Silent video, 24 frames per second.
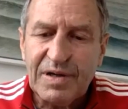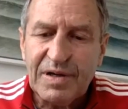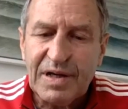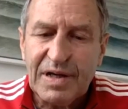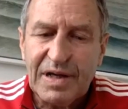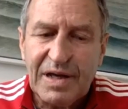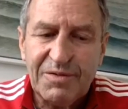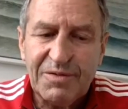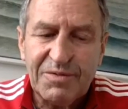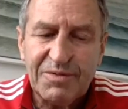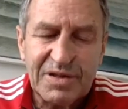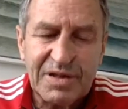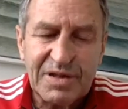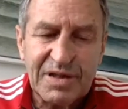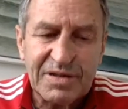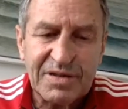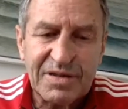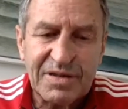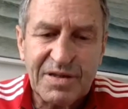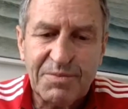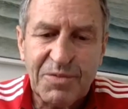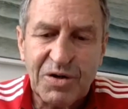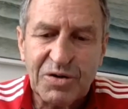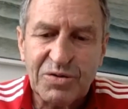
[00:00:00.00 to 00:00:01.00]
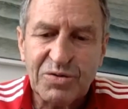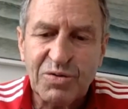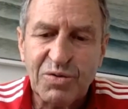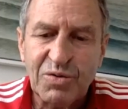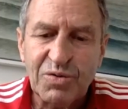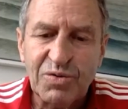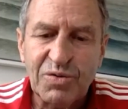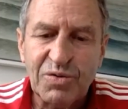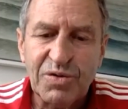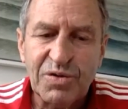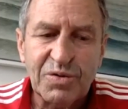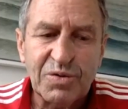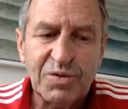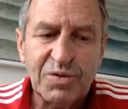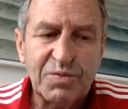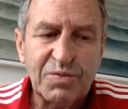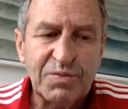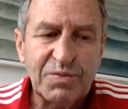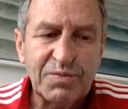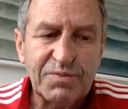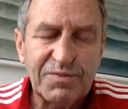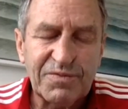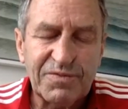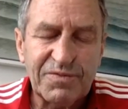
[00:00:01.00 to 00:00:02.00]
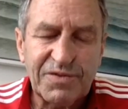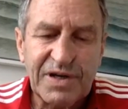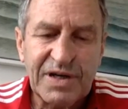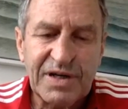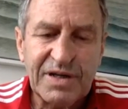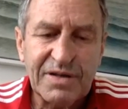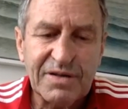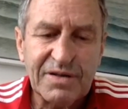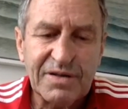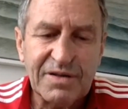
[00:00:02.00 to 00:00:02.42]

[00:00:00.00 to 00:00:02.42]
he was just the most loyal friend and